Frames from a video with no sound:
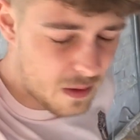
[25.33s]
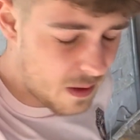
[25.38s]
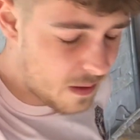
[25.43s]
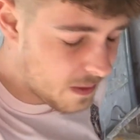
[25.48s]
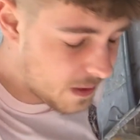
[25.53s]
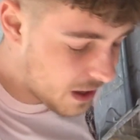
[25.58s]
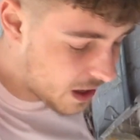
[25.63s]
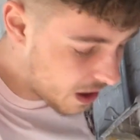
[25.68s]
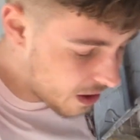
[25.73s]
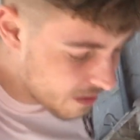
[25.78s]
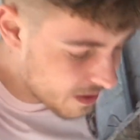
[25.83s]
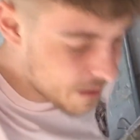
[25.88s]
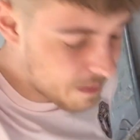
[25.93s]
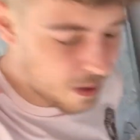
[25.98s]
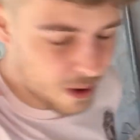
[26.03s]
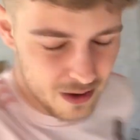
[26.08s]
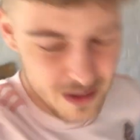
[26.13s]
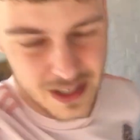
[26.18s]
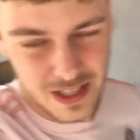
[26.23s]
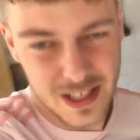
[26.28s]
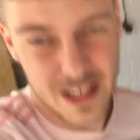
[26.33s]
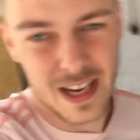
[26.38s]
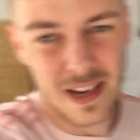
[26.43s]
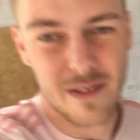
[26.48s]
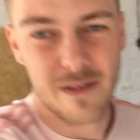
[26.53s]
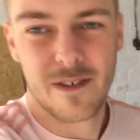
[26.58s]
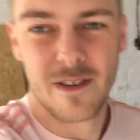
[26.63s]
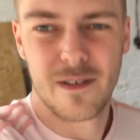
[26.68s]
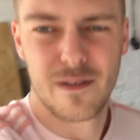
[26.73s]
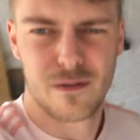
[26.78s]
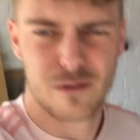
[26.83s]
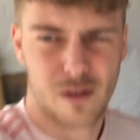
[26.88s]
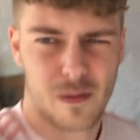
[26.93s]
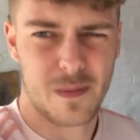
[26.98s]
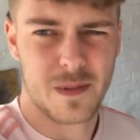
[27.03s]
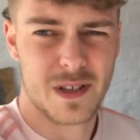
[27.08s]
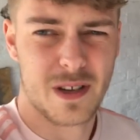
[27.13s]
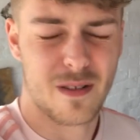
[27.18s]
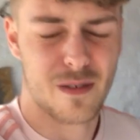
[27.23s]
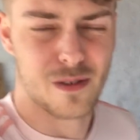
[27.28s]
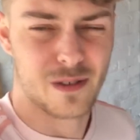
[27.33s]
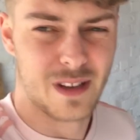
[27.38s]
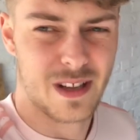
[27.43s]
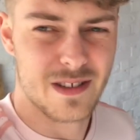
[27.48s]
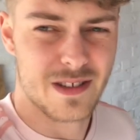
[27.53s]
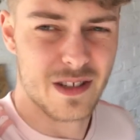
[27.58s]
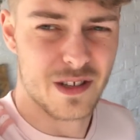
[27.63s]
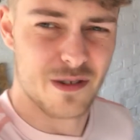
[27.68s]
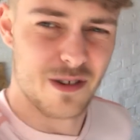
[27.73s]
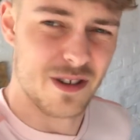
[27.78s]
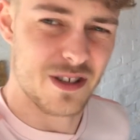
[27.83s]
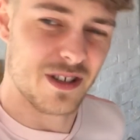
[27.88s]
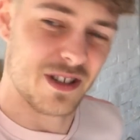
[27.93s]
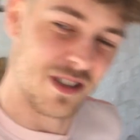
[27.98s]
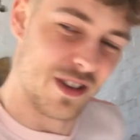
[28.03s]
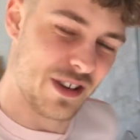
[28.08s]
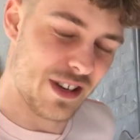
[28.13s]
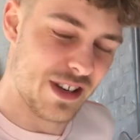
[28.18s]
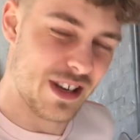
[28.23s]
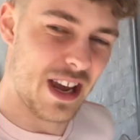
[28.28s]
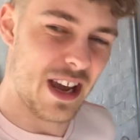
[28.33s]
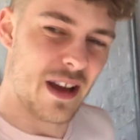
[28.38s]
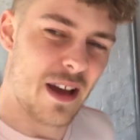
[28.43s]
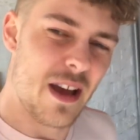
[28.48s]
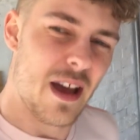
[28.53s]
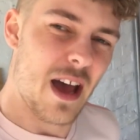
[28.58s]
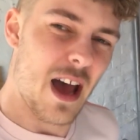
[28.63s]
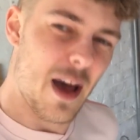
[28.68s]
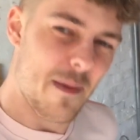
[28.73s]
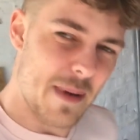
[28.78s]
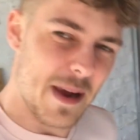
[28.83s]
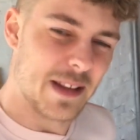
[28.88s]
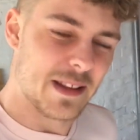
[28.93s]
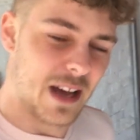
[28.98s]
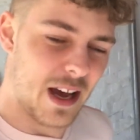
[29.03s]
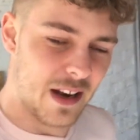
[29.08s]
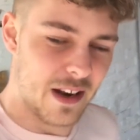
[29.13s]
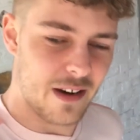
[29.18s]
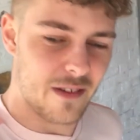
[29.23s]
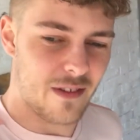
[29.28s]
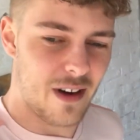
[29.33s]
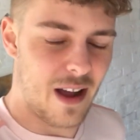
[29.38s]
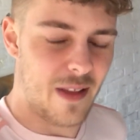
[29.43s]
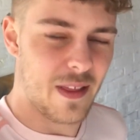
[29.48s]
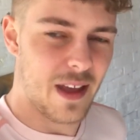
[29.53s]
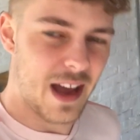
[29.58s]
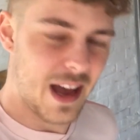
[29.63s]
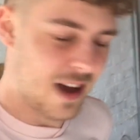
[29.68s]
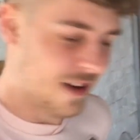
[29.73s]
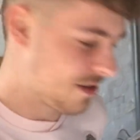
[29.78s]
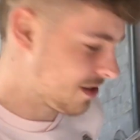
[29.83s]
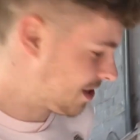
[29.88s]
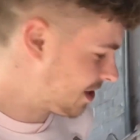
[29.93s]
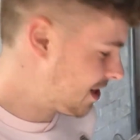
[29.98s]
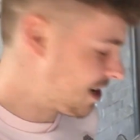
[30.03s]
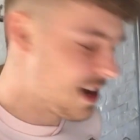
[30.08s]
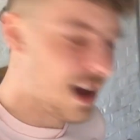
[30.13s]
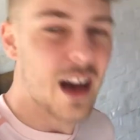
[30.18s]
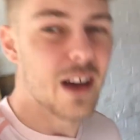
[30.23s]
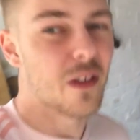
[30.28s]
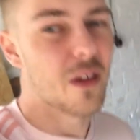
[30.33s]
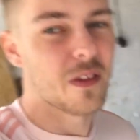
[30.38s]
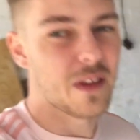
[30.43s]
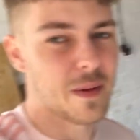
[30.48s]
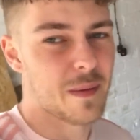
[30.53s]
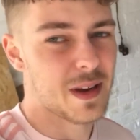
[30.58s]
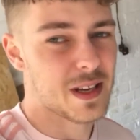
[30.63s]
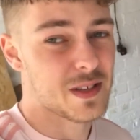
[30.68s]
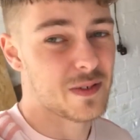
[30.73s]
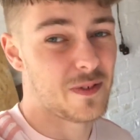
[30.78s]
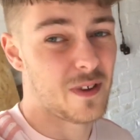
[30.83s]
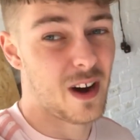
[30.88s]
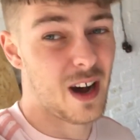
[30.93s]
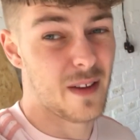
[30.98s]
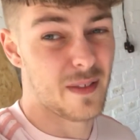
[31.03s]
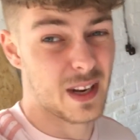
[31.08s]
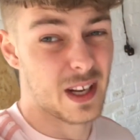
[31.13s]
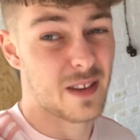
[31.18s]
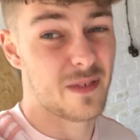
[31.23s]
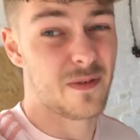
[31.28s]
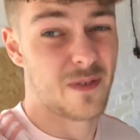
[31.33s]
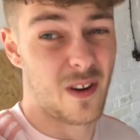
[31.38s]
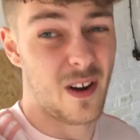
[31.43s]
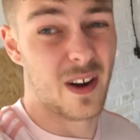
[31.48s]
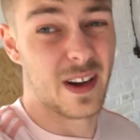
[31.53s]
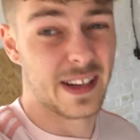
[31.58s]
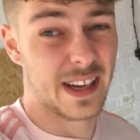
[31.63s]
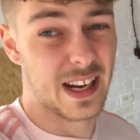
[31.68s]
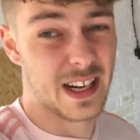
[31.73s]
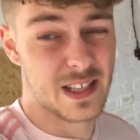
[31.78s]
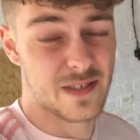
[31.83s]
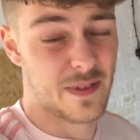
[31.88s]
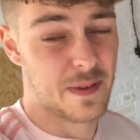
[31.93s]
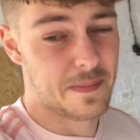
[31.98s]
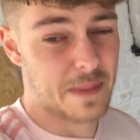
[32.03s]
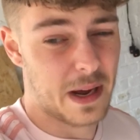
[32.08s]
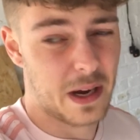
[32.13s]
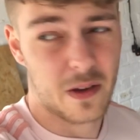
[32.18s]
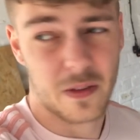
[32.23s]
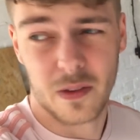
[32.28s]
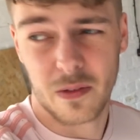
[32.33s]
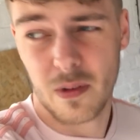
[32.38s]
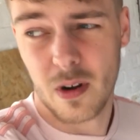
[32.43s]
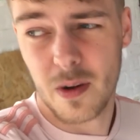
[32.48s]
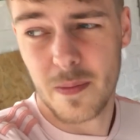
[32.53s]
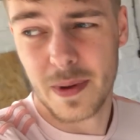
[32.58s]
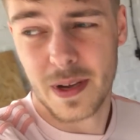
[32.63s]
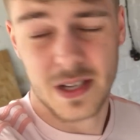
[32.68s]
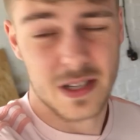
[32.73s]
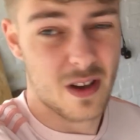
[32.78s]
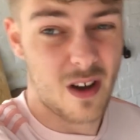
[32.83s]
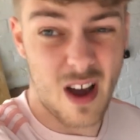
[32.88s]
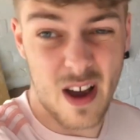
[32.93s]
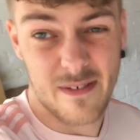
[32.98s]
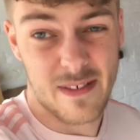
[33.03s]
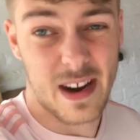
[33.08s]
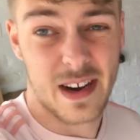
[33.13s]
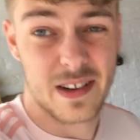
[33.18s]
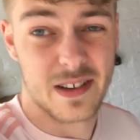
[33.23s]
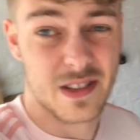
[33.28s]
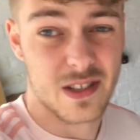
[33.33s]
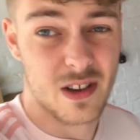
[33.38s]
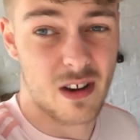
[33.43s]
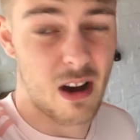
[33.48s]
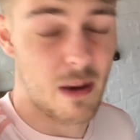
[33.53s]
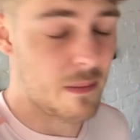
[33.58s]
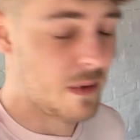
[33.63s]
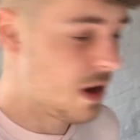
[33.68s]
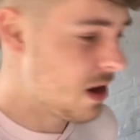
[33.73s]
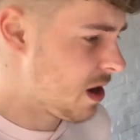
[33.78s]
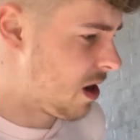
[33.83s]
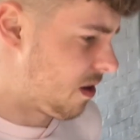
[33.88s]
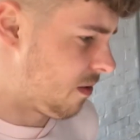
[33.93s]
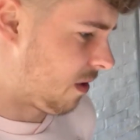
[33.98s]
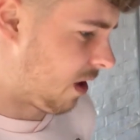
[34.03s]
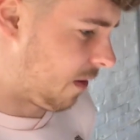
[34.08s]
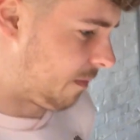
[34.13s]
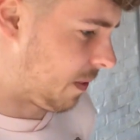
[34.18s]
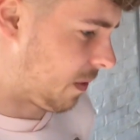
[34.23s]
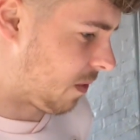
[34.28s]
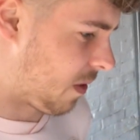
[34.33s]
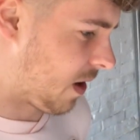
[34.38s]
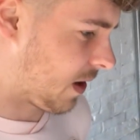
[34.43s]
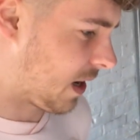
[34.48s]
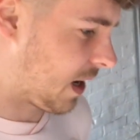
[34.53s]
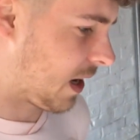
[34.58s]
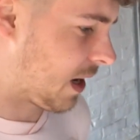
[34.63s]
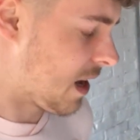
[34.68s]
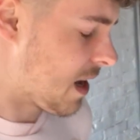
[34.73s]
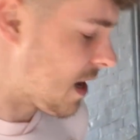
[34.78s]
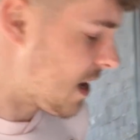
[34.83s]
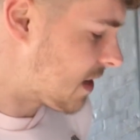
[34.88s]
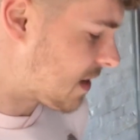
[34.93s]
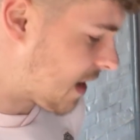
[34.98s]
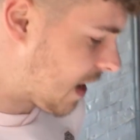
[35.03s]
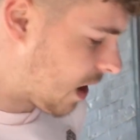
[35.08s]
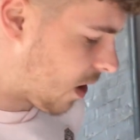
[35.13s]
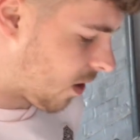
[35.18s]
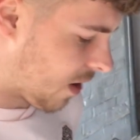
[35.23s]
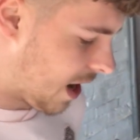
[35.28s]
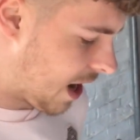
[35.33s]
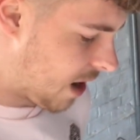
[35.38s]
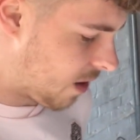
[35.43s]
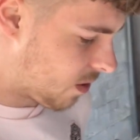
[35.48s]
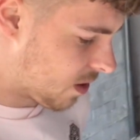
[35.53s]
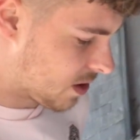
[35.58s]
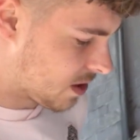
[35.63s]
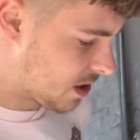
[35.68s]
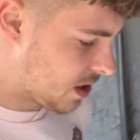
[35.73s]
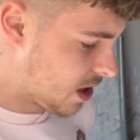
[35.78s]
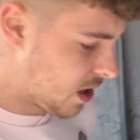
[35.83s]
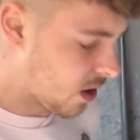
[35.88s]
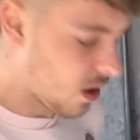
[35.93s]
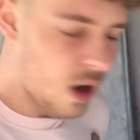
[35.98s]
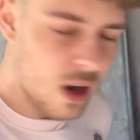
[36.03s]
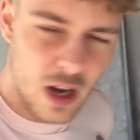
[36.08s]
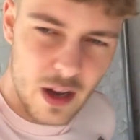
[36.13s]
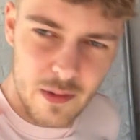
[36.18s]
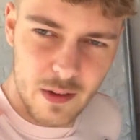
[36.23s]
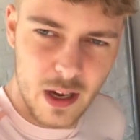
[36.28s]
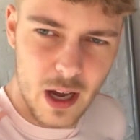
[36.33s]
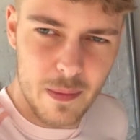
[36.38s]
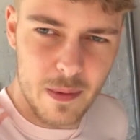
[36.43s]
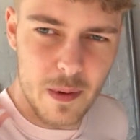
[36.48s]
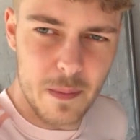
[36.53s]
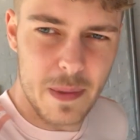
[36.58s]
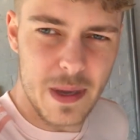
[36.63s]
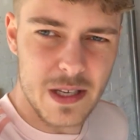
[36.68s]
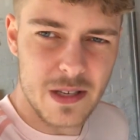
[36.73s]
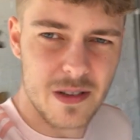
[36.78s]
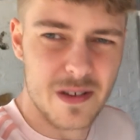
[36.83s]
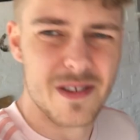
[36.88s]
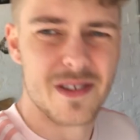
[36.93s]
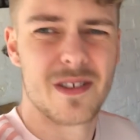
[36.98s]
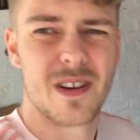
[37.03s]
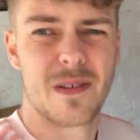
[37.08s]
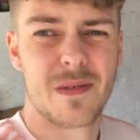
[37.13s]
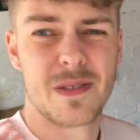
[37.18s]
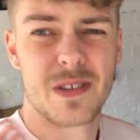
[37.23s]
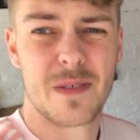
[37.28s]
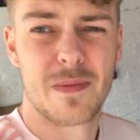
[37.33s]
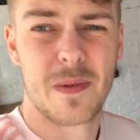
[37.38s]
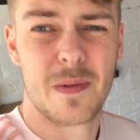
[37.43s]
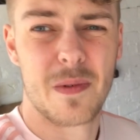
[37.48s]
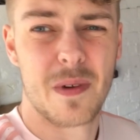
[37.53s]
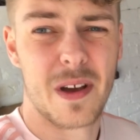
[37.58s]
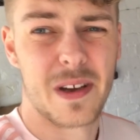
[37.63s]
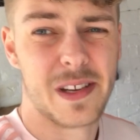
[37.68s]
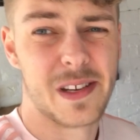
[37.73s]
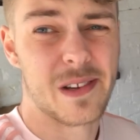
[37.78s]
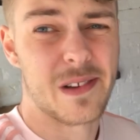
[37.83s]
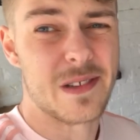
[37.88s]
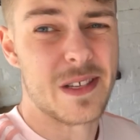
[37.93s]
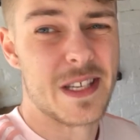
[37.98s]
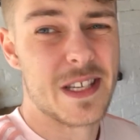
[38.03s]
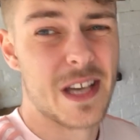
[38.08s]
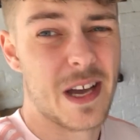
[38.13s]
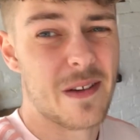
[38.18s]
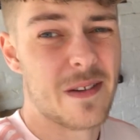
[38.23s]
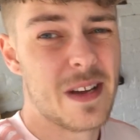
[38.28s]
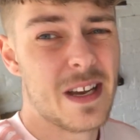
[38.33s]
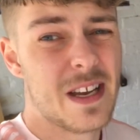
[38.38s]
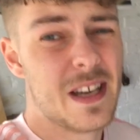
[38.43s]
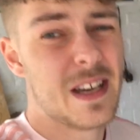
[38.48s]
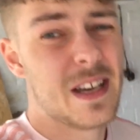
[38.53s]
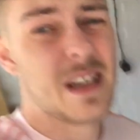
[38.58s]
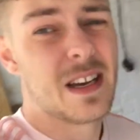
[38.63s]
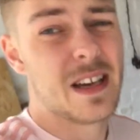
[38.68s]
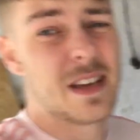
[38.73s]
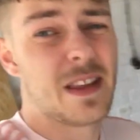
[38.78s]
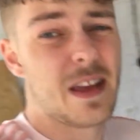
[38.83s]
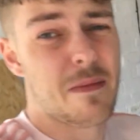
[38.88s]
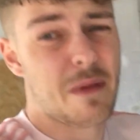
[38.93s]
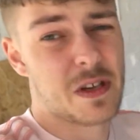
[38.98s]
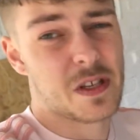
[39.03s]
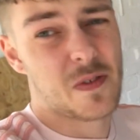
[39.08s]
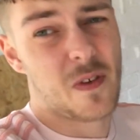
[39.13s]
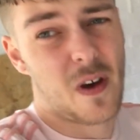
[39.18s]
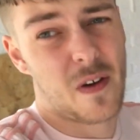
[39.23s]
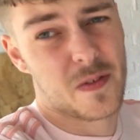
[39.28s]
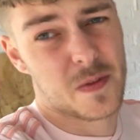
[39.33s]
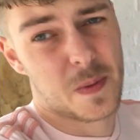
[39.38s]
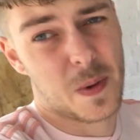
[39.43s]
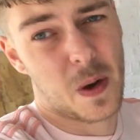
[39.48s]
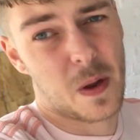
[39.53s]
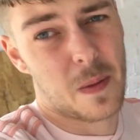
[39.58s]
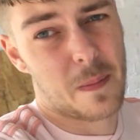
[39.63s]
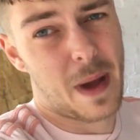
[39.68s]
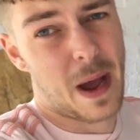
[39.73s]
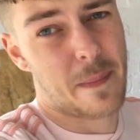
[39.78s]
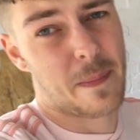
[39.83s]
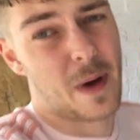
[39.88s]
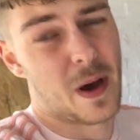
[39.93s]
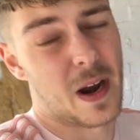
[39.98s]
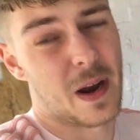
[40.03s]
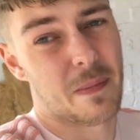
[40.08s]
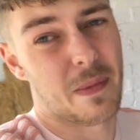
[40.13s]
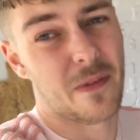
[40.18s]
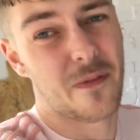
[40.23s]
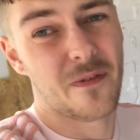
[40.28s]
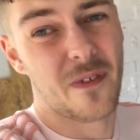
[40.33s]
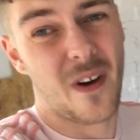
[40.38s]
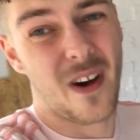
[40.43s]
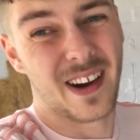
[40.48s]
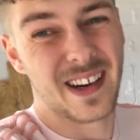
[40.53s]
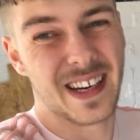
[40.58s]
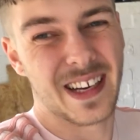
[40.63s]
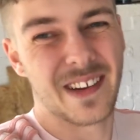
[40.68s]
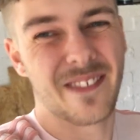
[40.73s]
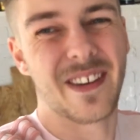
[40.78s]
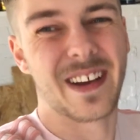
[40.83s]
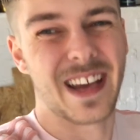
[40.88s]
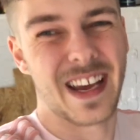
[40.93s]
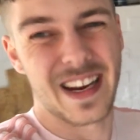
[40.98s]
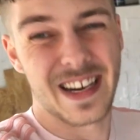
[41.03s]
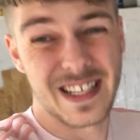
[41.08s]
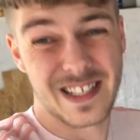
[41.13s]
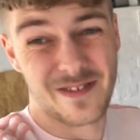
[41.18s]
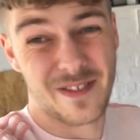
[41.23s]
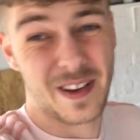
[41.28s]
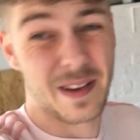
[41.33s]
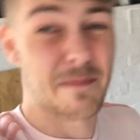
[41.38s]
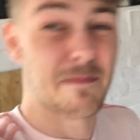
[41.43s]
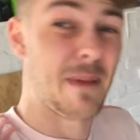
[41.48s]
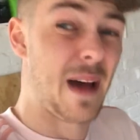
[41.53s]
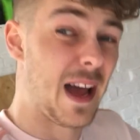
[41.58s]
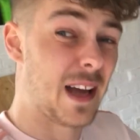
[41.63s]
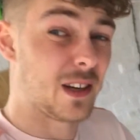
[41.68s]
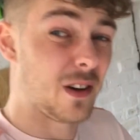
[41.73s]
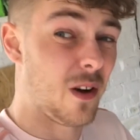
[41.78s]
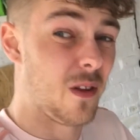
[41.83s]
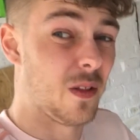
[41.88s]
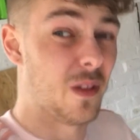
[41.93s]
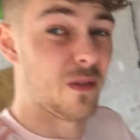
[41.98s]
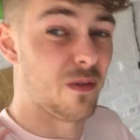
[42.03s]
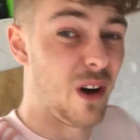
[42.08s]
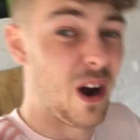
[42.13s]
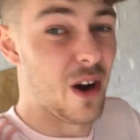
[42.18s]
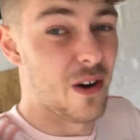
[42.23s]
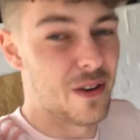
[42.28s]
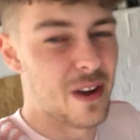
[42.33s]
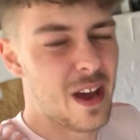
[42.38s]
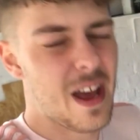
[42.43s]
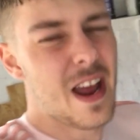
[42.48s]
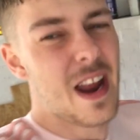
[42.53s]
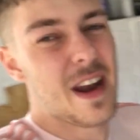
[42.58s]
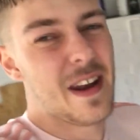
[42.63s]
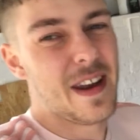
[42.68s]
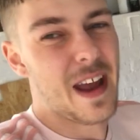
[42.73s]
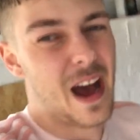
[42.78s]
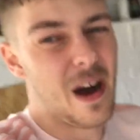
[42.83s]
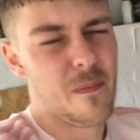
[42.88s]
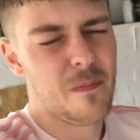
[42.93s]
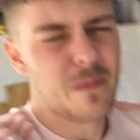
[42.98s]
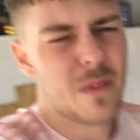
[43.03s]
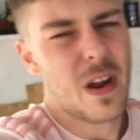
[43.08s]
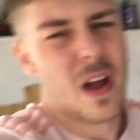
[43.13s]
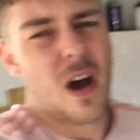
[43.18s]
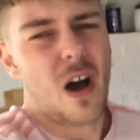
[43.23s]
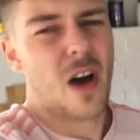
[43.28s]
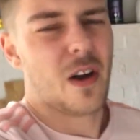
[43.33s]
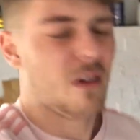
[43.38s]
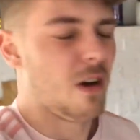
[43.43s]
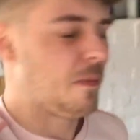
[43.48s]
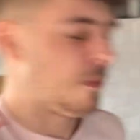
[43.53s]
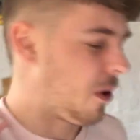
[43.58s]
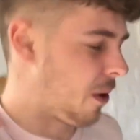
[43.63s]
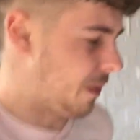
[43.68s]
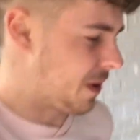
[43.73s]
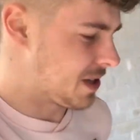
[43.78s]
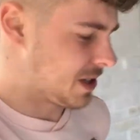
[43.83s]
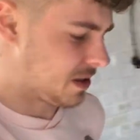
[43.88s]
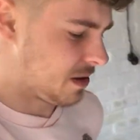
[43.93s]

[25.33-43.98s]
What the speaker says: the only positive from this whole lockdown situation is I can get a bit done around the house, and on the MX-5 I can finally get this thing back on the road, because I haven't had the time when I've been working silly long hours. Got another couple of bits on the side which I've been working on. So the MX-5 has been on the back burner, but finally we're getting this thing back on the road. Now, I know I promised